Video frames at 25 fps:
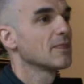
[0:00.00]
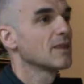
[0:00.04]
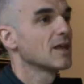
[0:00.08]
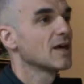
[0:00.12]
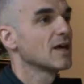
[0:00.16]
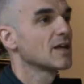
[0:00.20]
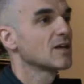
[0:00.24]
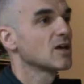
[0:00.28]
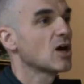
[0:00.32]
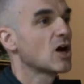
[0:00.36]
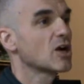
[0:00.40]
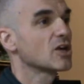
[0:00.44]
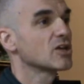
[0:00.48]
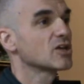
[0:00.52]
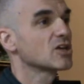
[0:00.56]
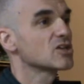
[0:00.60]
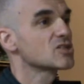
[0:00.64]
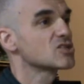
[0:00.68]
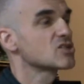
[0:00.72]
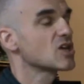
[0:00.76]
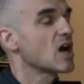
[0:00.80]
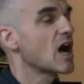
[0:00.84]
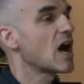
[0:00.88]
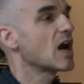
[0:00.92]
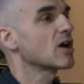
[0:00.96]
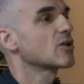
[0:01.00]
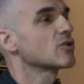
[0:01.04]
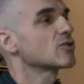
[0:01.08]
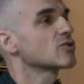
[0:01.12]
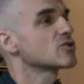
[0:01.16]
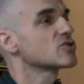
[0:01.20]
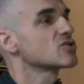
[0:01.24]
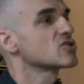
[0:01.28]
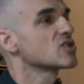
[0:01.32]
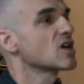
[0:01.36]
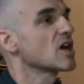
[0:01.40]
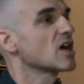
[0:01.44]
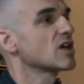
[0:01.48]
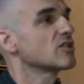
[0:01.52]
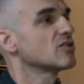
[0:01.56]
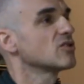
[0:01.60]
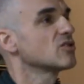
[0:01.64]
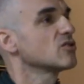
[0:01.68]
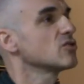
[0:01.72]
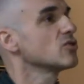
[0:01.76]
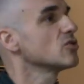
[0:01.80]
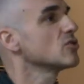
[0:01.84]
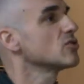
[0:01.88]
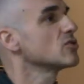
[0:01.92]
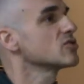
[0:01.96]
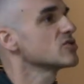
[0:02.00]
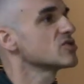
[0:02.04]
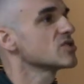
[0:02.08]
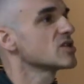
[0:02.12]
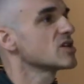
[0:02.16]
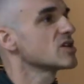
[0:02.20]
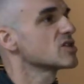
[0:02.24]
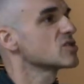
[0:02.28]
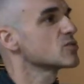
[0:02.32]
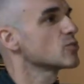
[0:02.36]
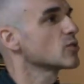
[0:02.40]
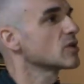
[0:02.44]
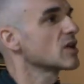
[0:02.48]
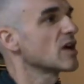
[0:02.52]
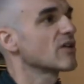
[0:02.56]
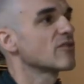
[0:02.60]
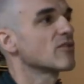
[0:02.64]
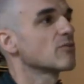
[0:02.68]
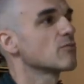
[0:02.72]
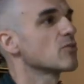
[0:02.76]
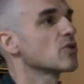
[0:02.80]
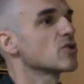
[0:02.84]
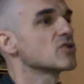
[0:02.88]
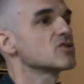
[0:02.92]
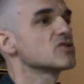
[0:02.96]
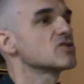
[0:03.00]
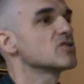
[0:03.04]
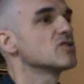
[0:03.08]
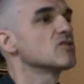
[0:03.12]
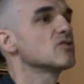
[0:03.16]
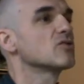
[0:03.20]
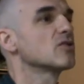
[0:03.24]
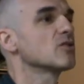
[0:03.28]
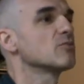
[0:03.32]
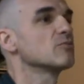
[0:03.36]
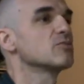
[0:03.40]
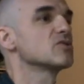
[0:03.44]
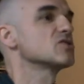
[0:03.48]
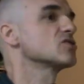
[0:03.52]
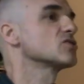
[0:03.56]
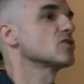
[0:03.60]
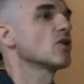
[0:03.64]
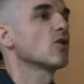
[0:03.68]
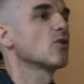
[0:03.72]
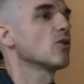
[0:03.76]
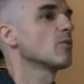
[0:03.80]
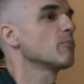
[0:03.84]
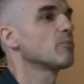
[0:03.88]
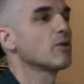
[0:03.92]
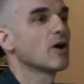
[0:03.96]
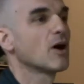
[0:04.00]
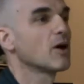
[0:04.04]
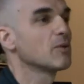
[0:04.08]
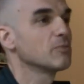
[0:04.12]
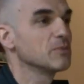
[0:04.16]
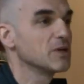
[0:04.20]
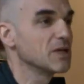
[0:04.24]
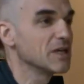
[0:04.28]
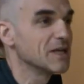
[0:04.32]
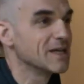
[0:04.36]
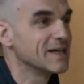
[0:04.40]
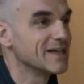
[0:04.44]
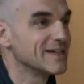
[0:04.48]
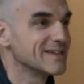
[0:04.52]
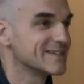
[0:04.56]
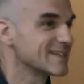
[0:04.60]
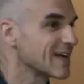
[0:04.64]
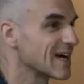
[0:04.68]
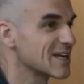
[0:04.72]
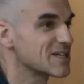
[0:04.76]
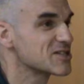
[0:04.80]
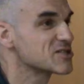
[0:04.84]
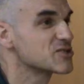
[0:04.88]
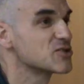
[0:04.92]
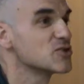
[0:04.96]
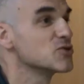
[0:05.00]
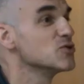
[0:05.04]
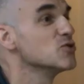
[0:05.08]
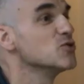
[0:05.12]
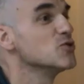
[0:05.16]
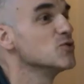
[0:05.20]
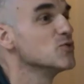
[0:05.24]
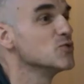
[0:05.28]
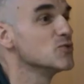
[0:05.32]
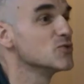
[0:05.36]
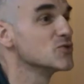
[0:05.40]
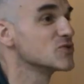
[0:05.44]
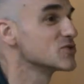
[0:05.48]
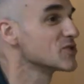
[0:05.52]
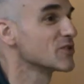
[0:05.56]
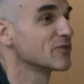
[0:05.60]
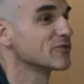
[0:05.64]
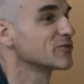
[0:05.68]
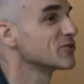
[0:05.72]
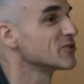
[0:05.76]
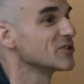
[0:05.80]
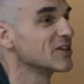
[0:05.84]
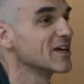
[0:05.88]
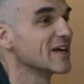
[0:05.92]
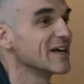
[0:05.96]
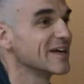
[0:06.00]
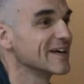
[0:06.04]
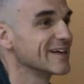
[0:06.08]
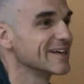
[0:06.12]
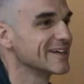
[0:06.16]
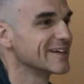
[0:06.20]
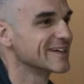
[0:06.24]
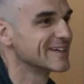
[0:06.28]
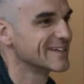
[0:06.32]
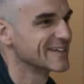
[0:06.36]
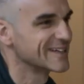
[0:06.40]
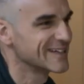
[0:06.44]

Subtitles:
And Haridas Thakur said, the news is whatever mercy you can bestow upon me. That is the news of today.